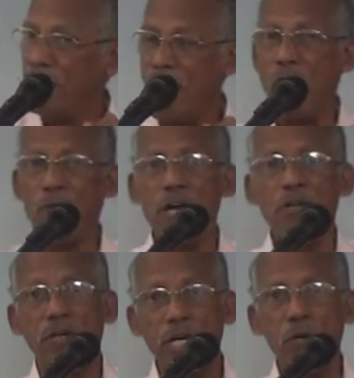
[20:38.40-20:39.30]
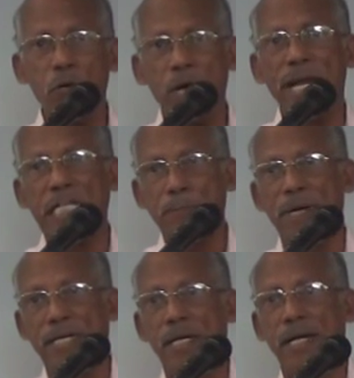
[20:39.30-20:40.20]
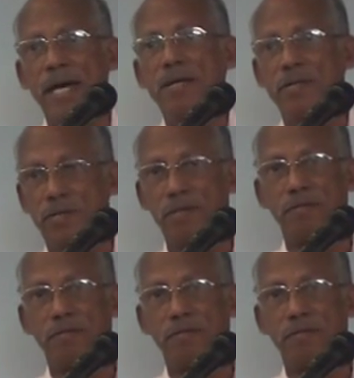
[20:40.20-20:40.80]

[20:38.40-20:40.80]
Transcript: I want to give you an expected end.